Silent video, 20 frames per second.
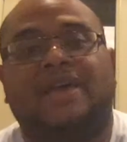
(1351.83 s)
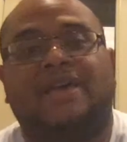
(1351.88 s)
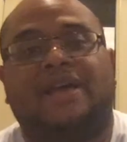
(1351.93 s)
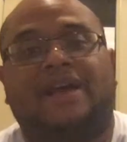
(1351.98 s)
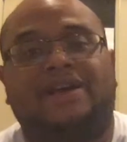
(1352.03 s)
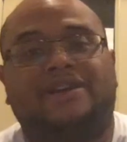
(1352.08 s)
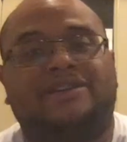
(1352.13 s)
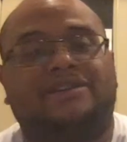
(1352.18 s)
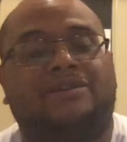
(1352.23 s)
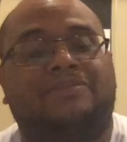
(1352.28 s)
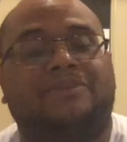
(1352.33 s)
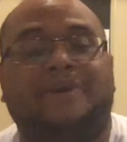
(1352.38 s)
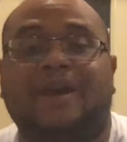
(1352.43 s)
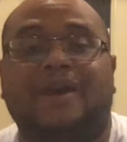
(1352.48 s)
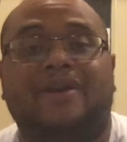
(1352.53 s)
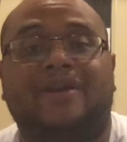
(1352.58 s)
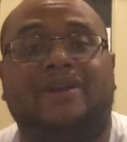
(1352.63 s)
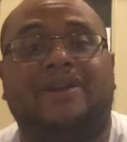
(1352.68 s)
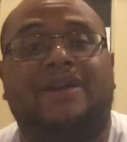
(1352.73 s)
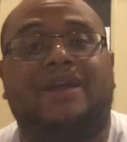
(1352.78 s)
it's
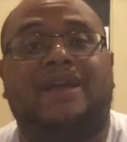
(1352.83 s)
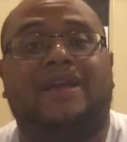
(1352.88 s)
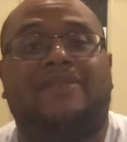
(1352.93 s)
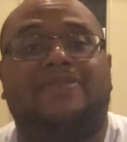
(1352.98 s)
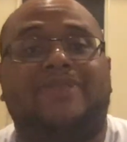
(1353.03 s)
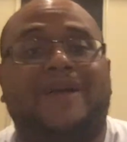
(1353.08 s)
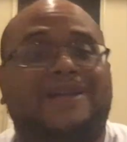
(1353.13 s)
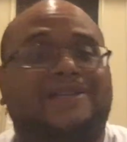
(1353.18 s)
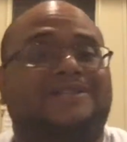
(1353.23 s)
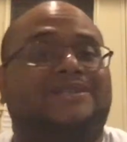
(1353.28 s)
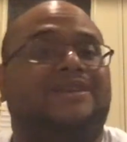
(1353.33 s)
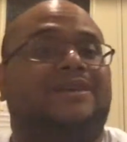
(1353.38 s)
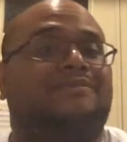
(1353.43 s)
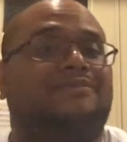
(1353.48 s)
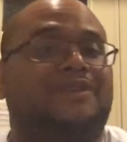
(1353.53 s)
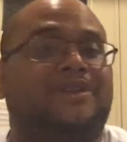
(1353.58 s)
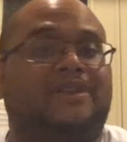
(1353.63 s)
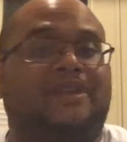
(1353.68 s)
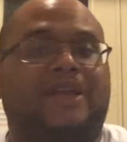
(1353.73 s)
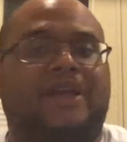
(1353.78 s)
apparent that's
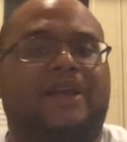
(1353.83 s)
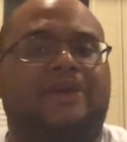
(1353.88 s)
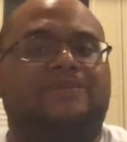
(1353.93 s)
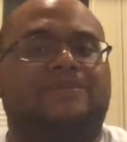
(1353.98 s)
something like I was